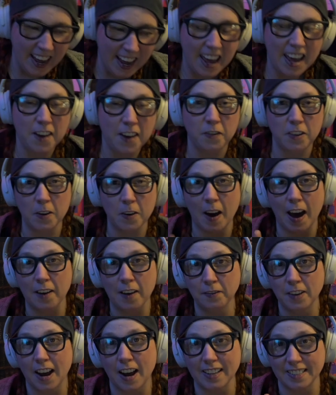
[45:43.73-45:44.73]
If you
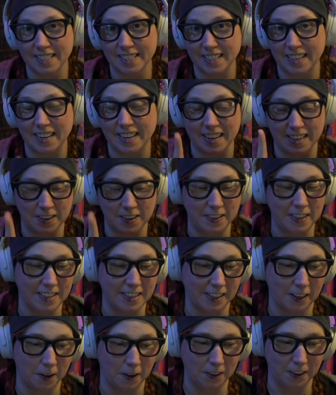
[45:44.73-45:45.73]
have not seen it, you need
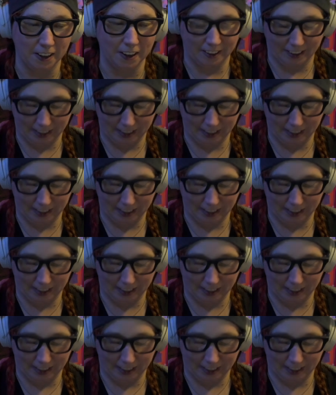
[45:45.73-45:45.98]
to go look.